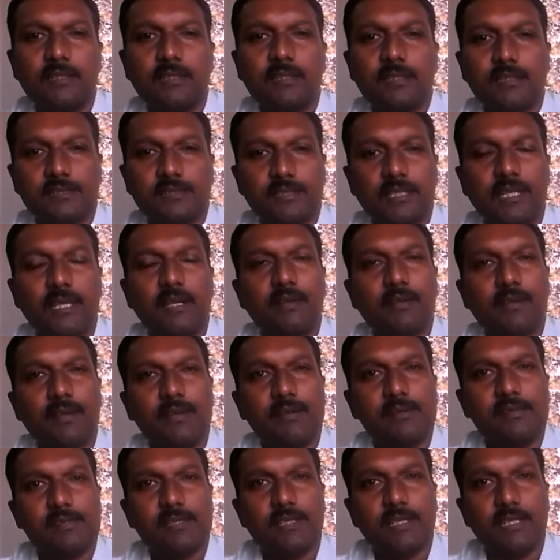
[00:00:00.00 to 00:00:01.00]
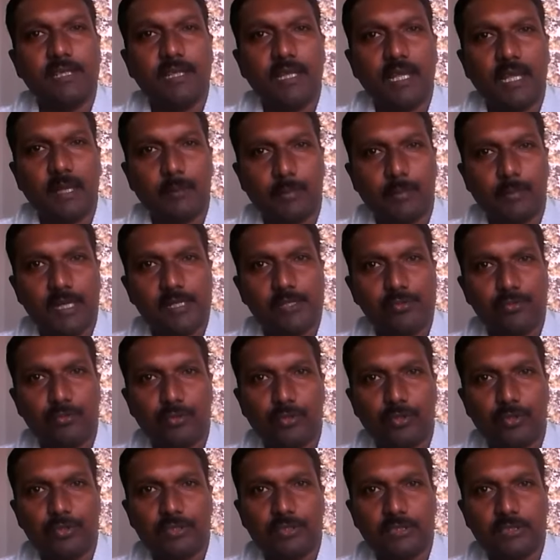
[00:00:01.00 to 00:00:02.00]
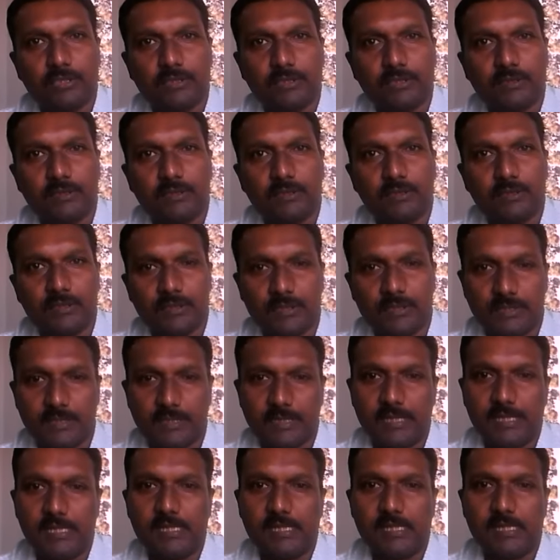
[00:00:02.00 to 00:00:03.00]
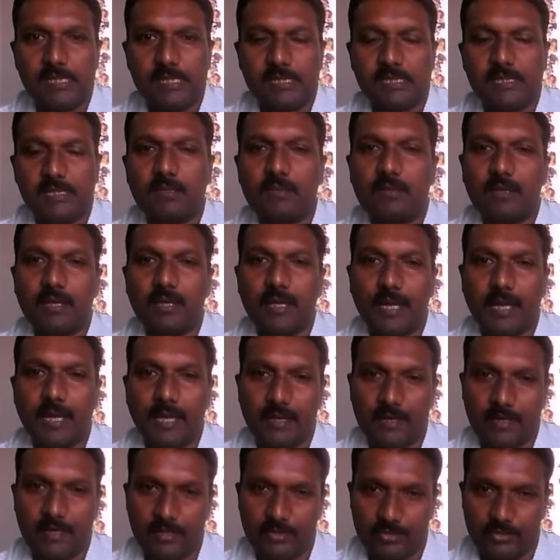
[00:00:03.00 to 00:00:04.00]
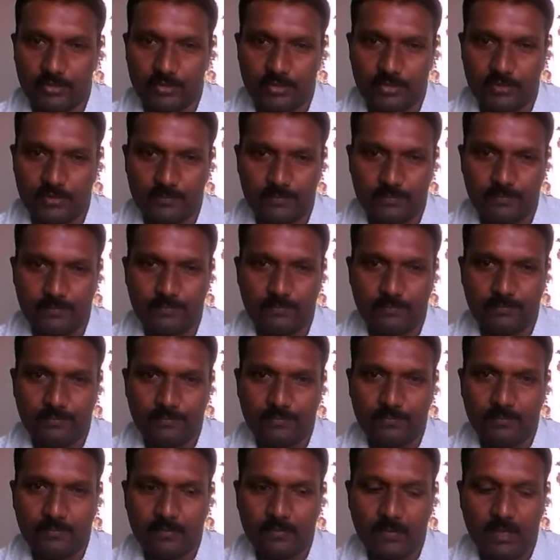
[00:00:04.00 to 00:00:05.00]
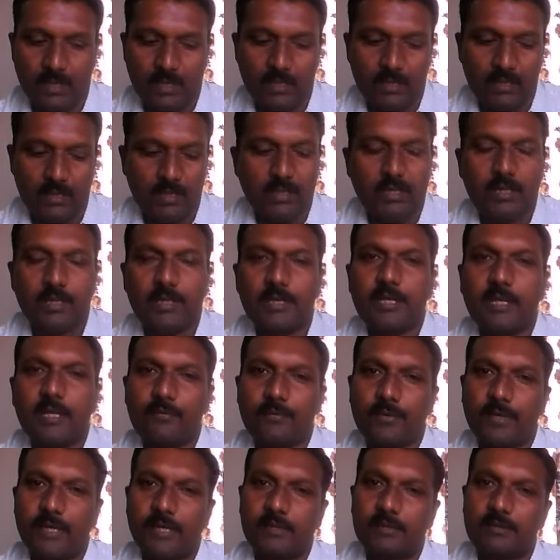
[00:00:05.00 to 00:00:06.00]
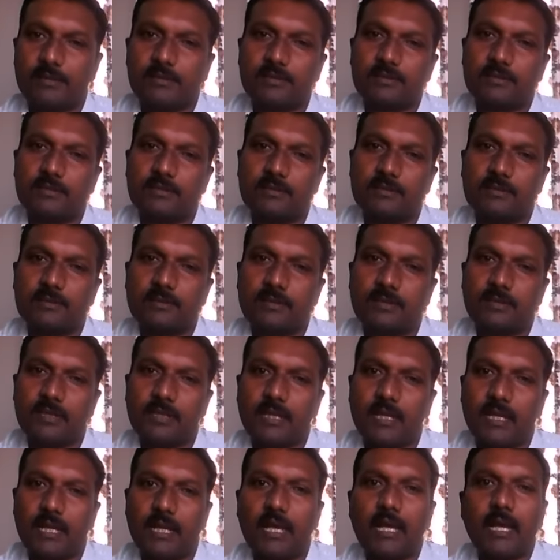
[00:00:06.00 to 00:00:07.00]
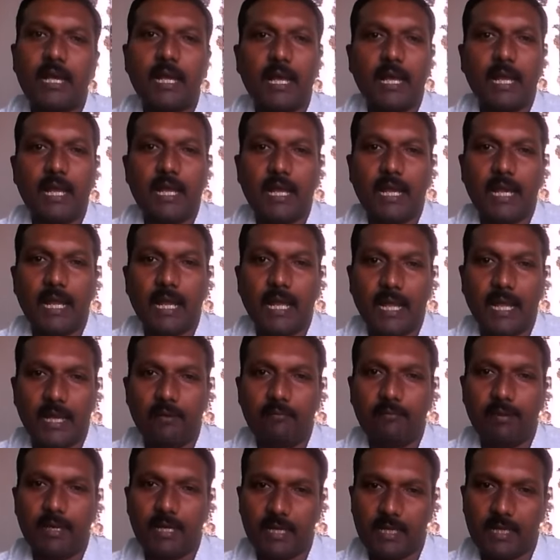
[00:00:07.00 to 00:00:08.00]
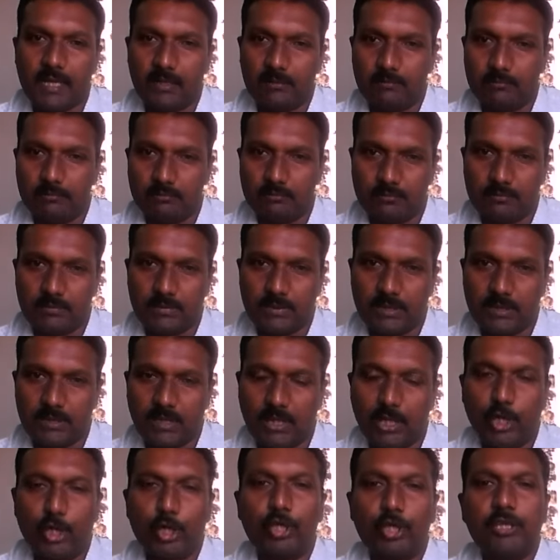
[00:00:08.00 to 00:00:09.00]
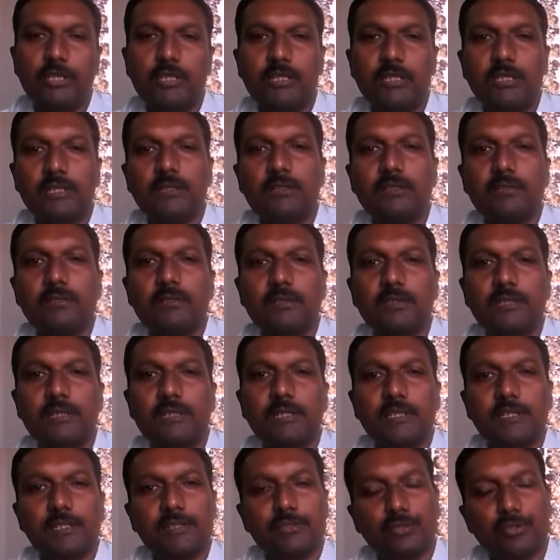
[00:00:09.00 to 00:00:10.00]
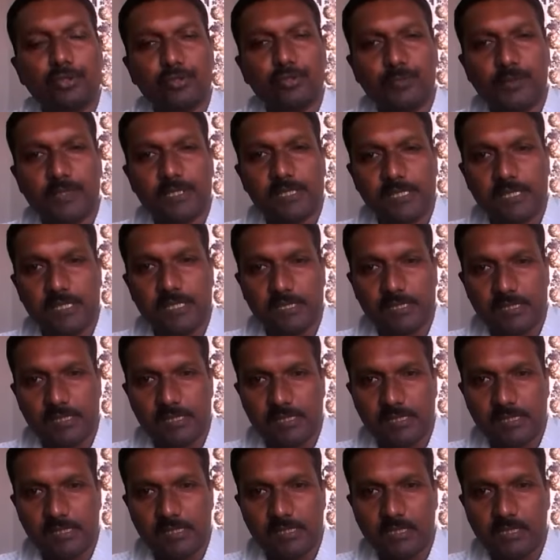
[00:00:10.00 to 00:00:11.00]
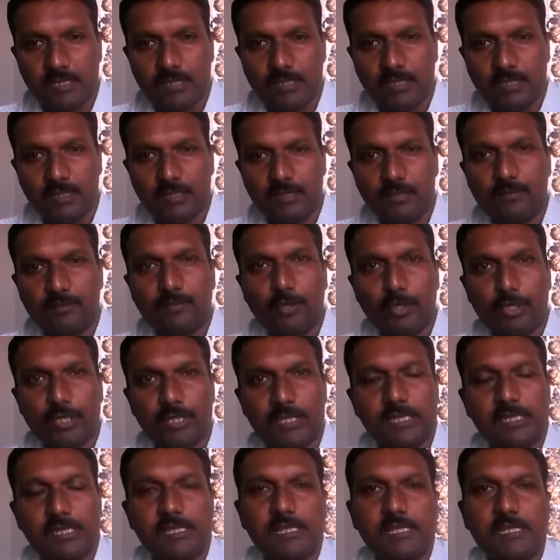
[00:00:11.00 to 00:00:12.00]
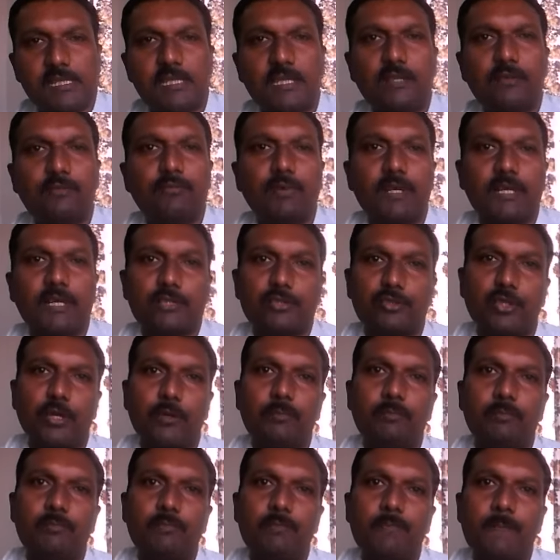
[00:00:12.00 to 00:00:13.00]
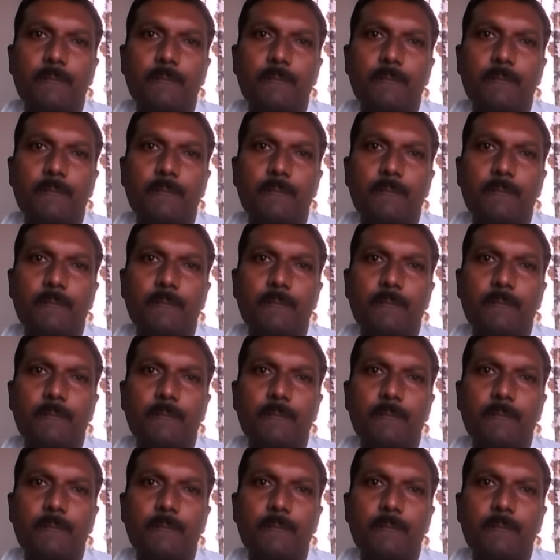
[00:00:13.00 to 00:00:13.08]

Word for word: Recent Trends in Applied Zoology is arranged. Dear friends, I welcome all the resource persons for this workshop.